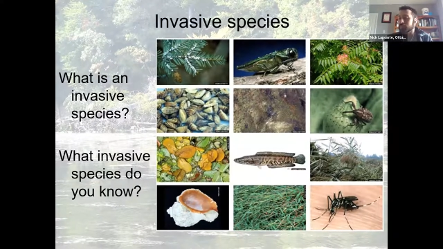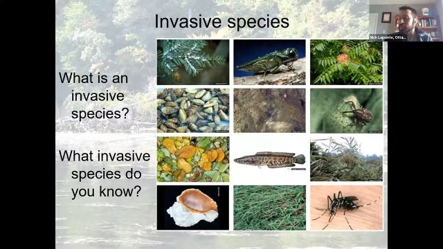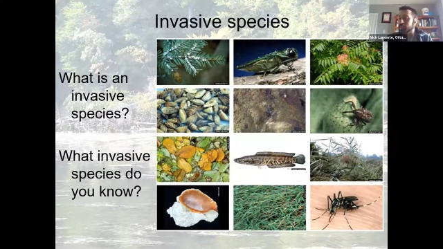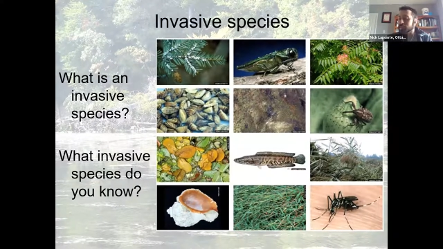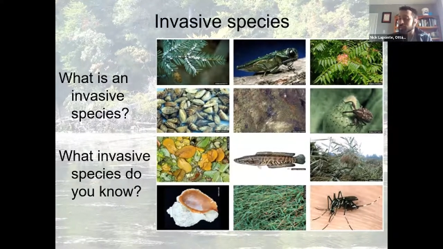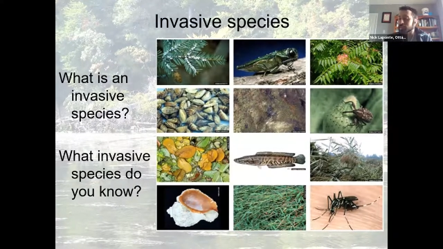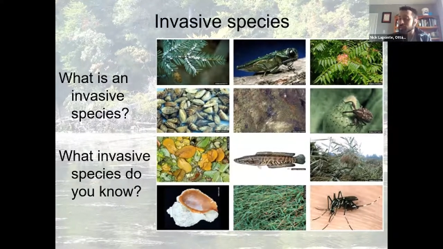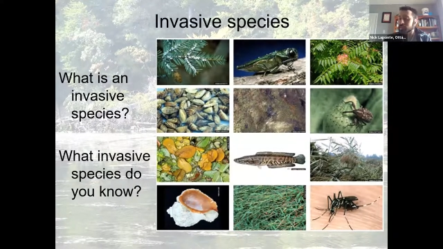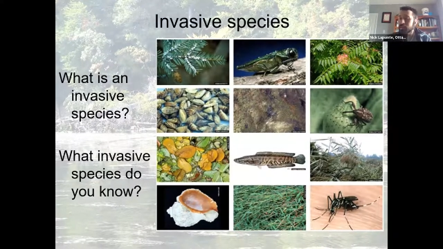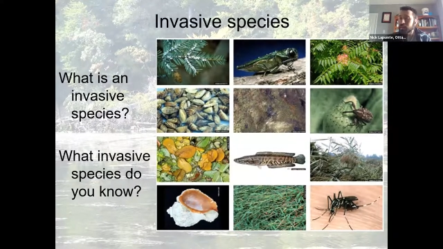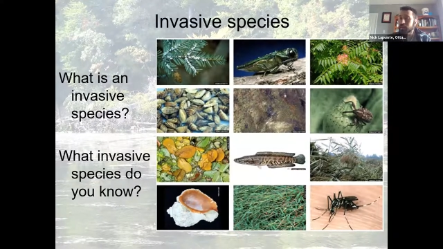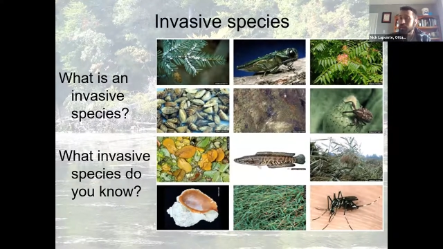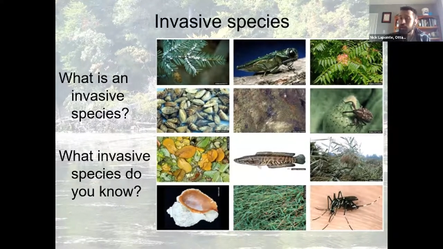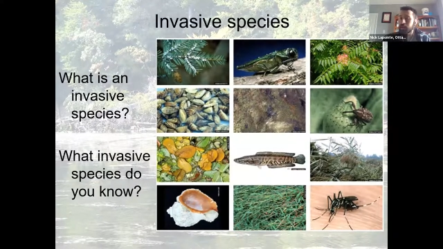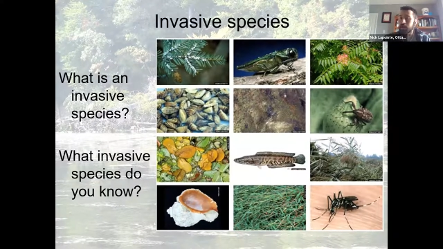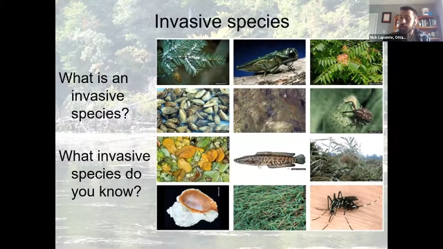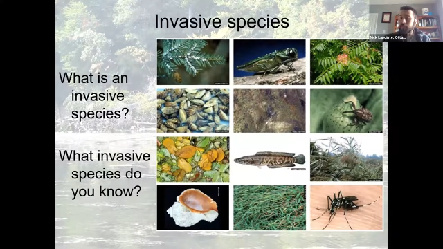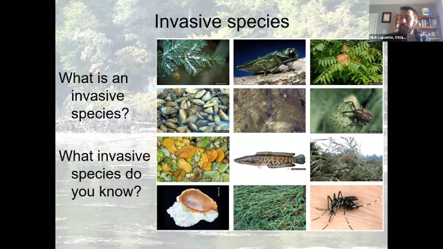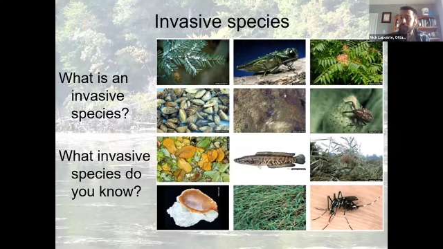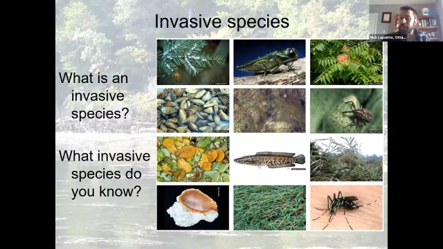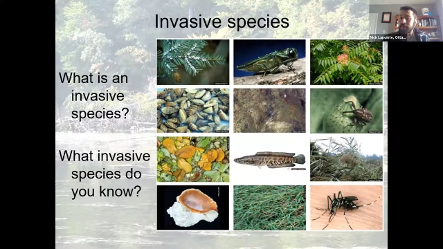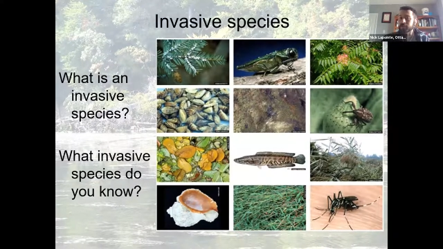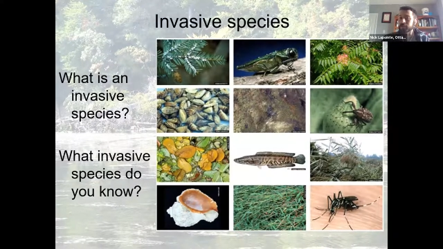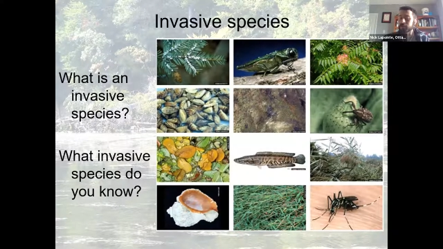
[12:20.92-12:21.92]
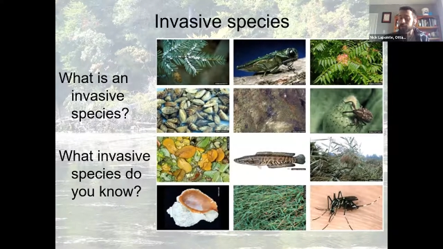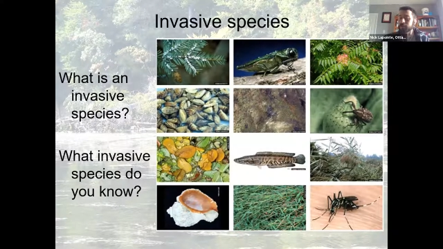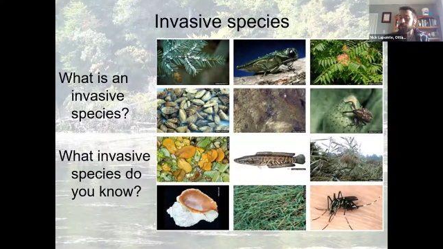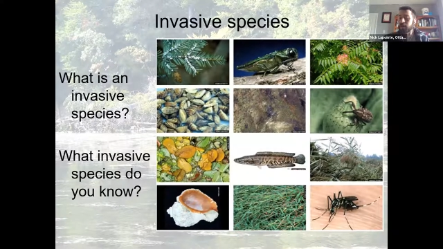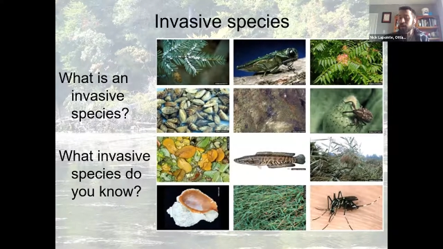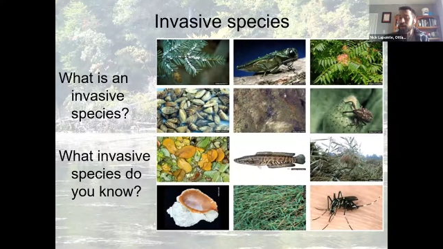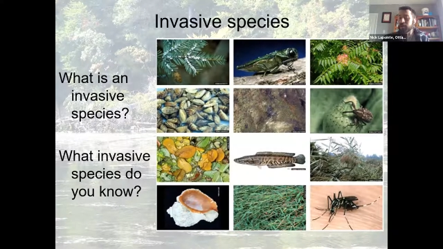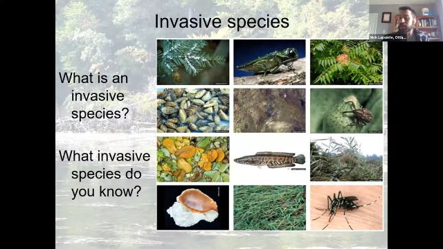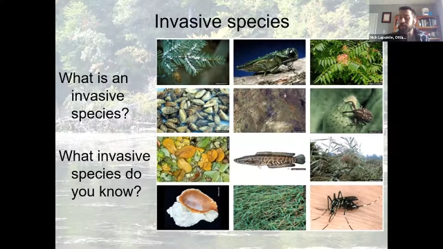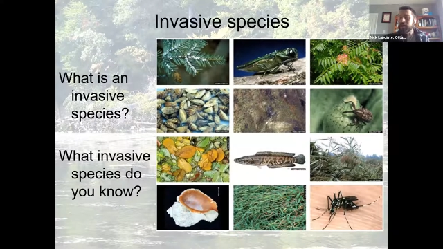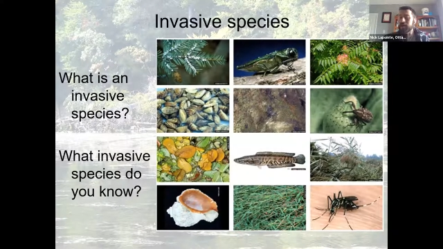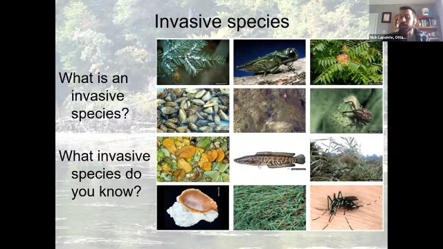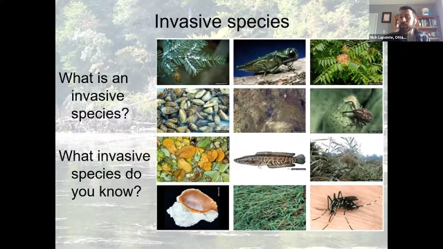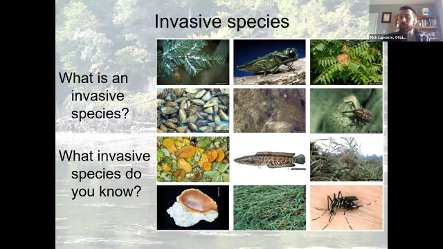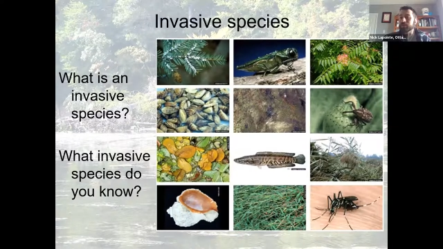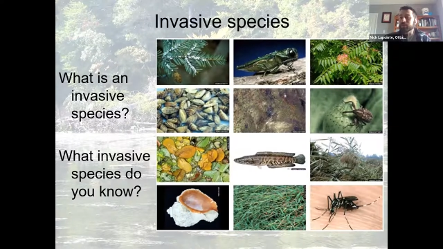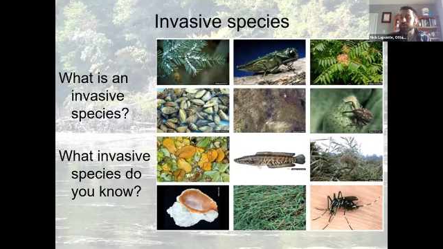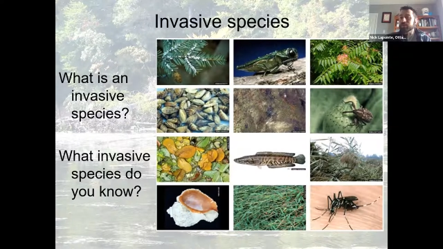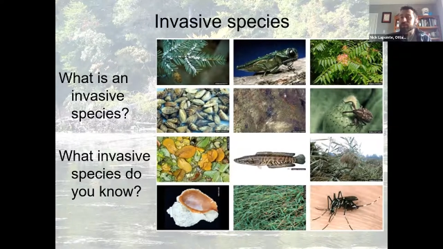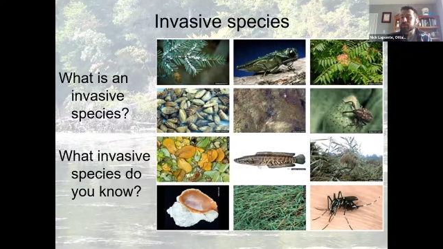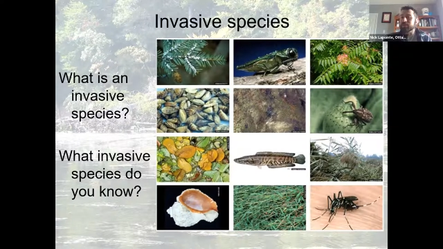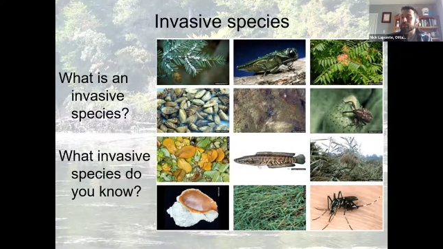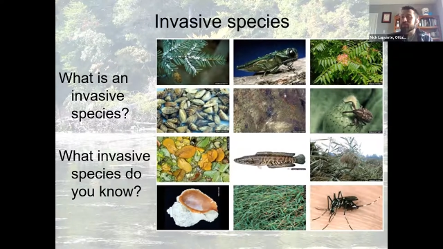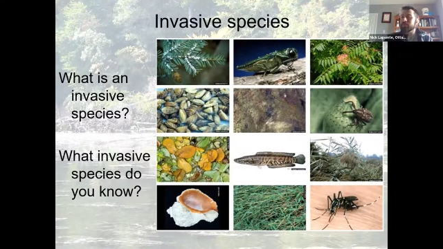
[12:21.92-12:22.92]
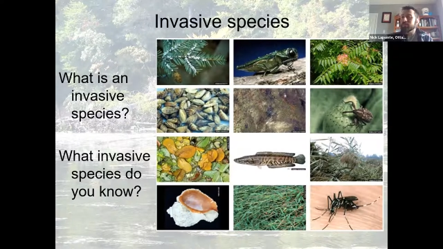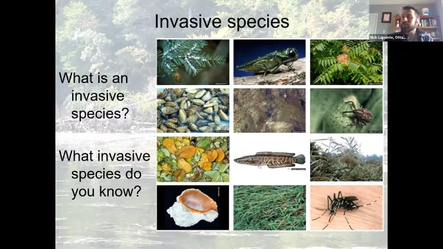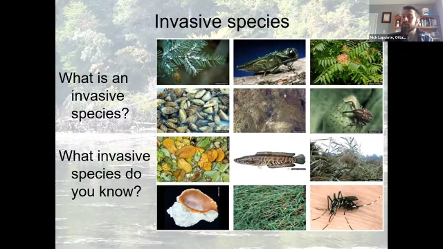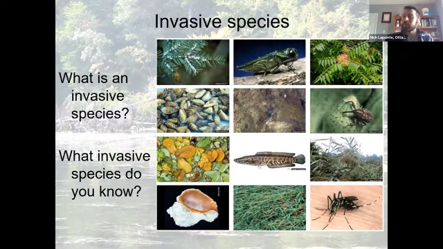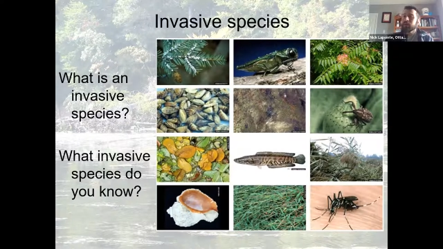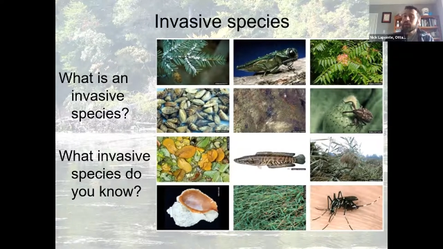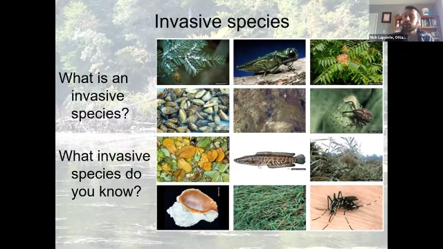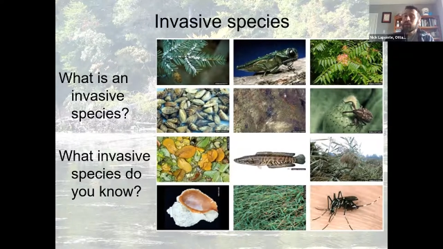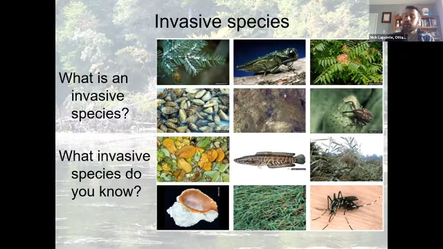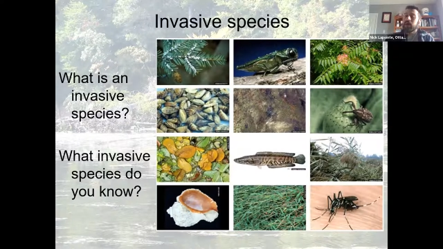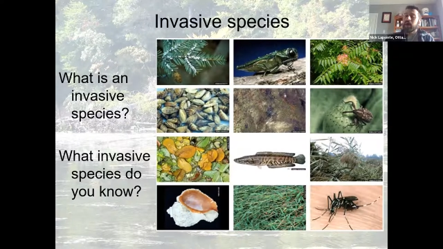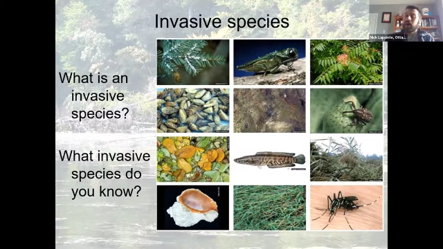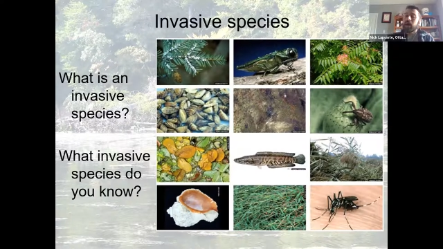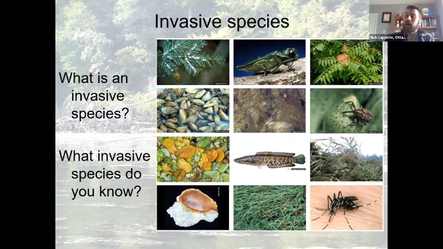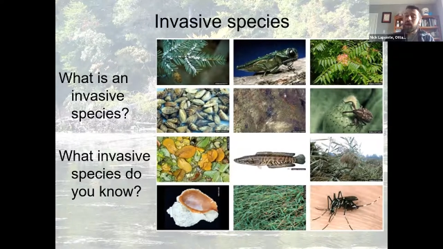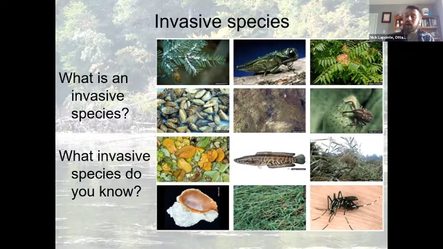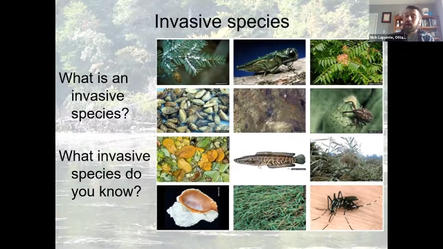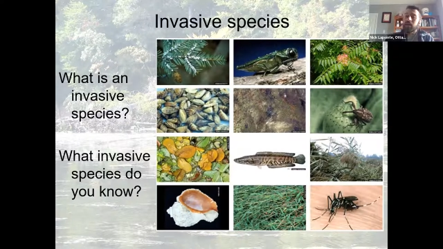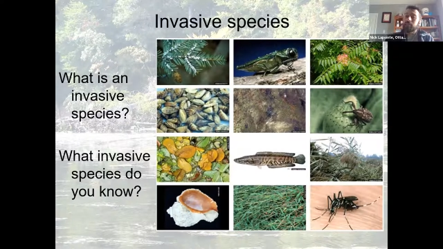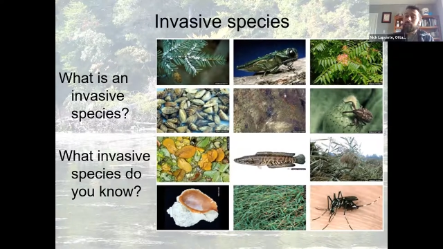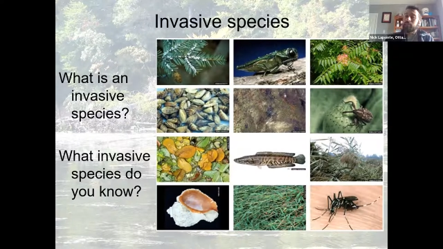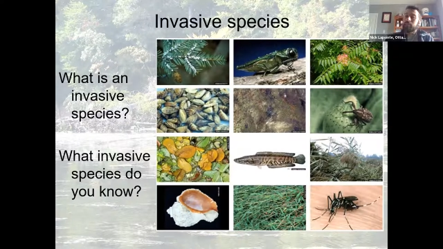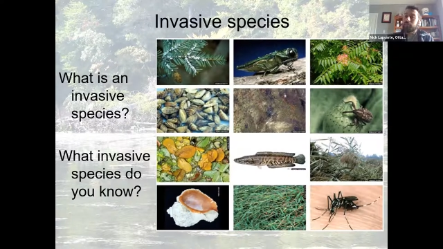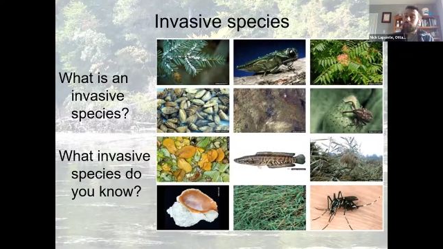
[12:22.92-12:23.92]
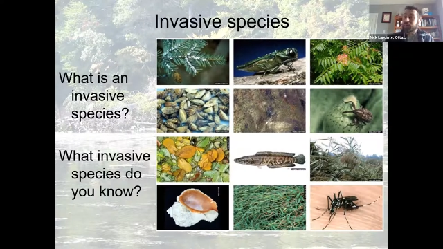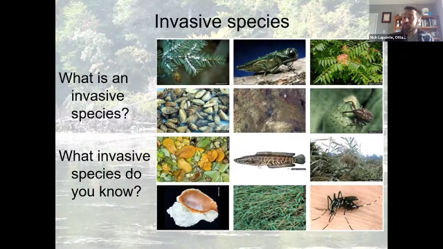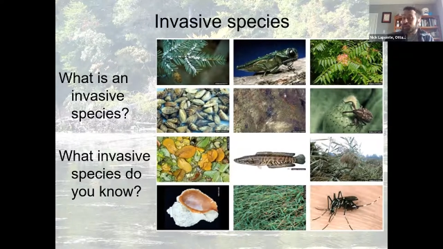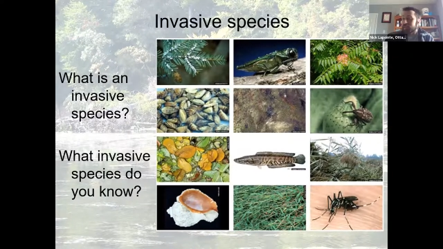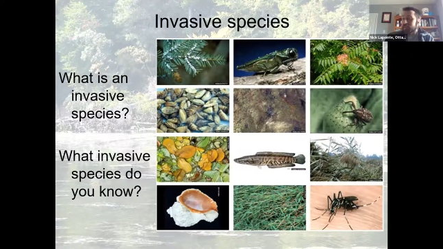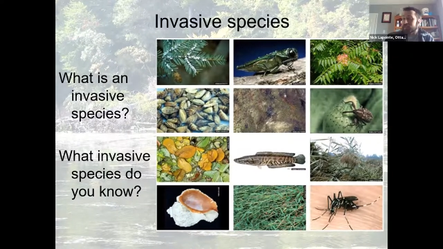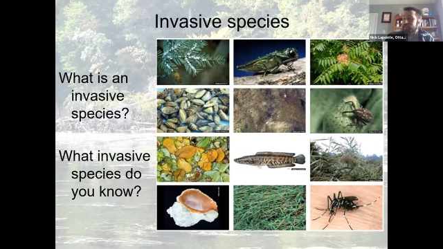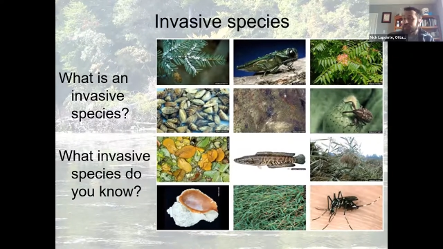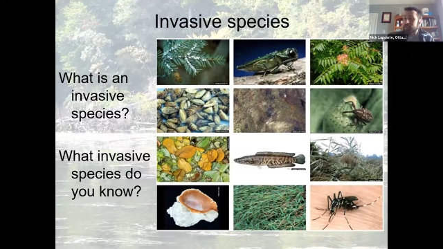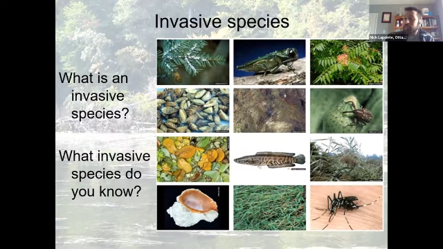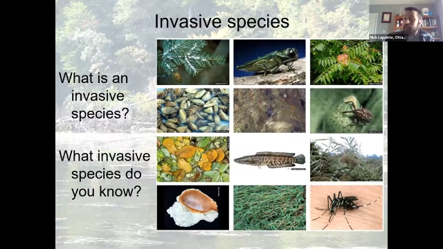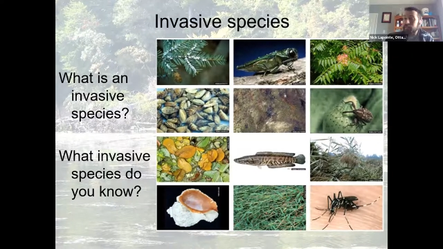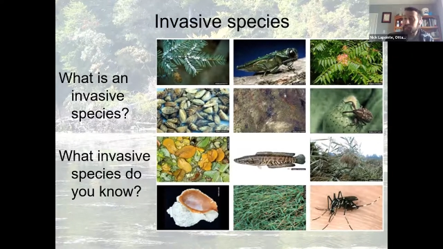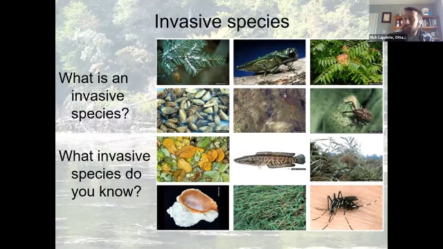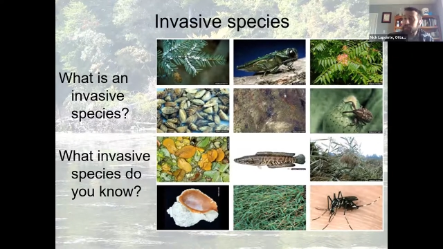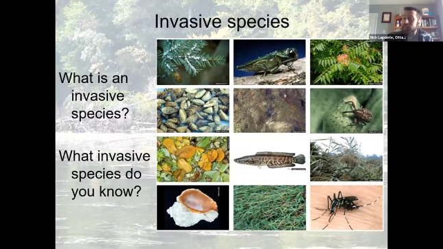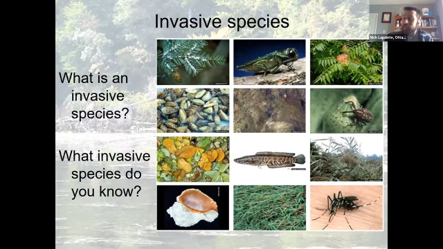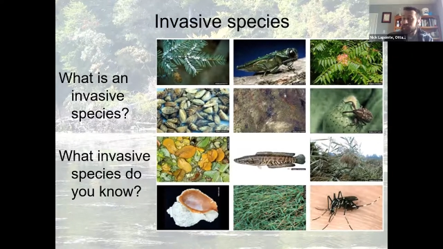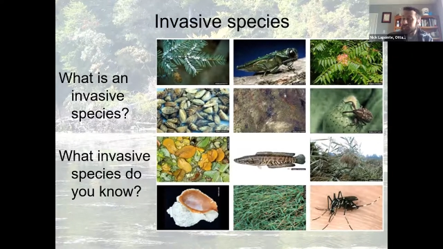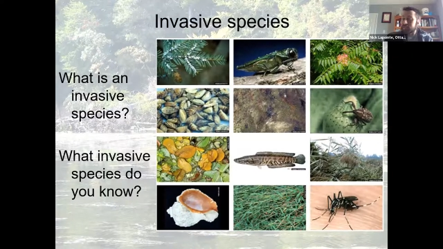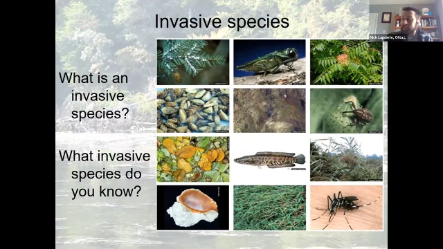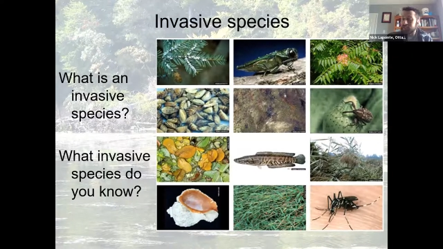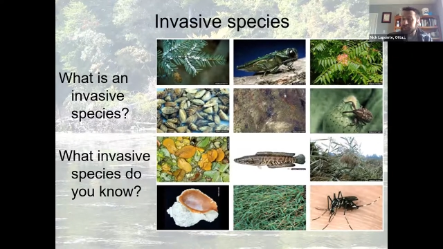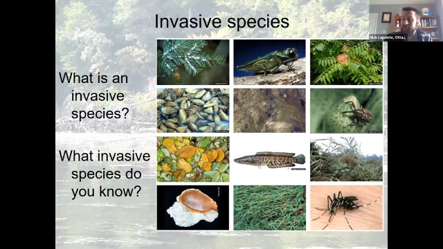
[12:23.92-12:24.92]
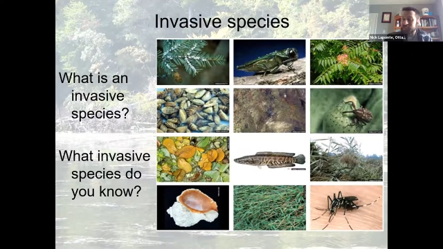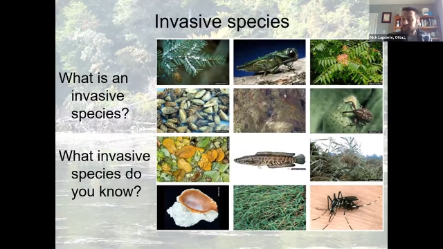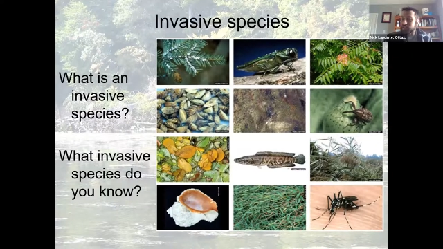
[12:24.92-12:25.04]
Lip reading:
[unreadable: no face in view]